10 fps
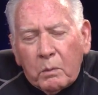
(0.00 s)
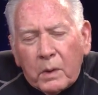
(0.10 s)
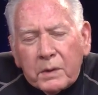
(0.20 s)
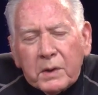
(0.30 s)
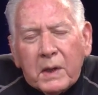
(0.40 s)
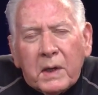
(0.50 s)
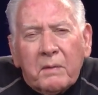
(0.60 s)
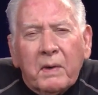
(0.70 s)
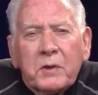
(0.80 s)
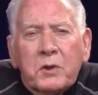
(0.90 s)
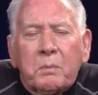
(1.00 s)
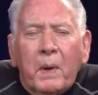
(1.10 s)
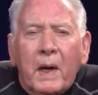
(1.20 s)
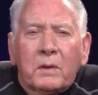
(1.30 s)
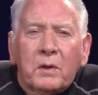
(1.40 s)
One day he ventured
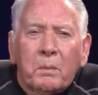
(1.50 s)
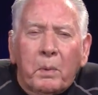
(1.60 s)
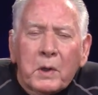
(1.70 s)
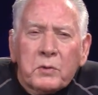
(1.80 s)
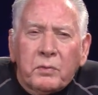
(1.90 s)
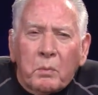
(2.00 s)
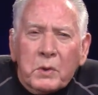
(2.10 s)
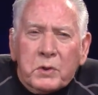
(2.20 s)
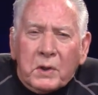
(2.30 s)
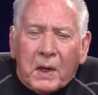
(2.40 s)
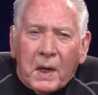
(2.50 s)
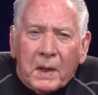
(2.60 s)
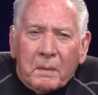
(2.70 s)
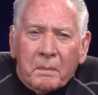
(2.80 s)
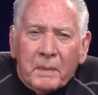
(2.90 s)
back to the place from which he
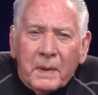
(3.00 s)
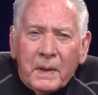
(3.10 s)
came